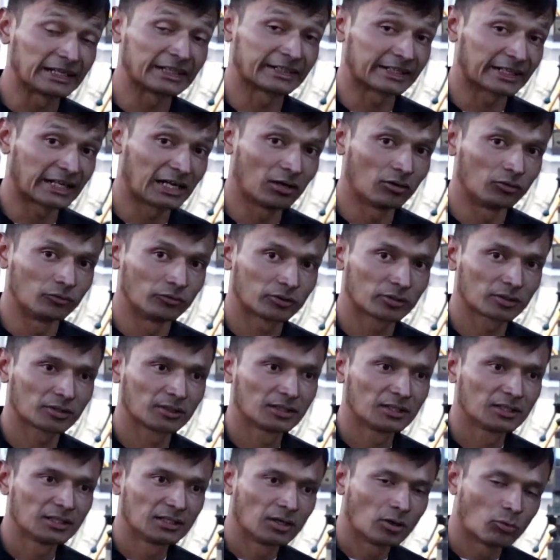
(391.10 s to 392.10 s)
ground.
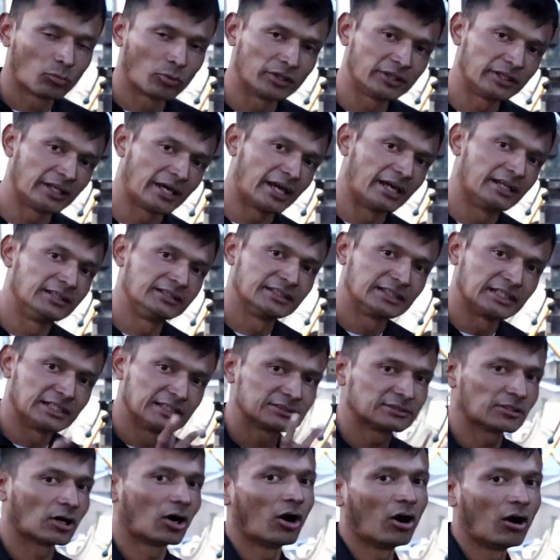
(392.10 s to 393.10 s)
When the engine
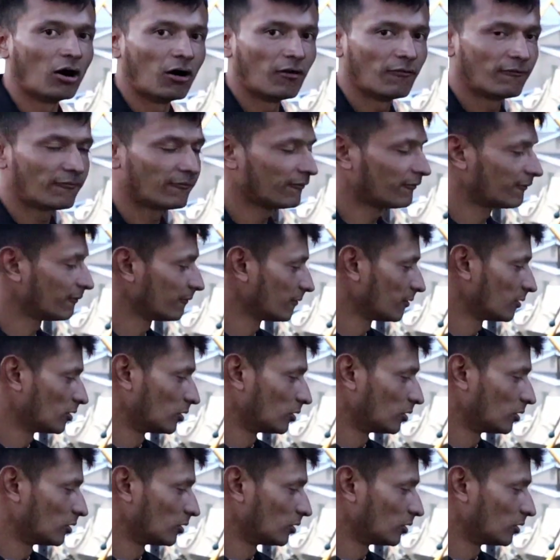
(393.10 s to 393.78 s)
is off,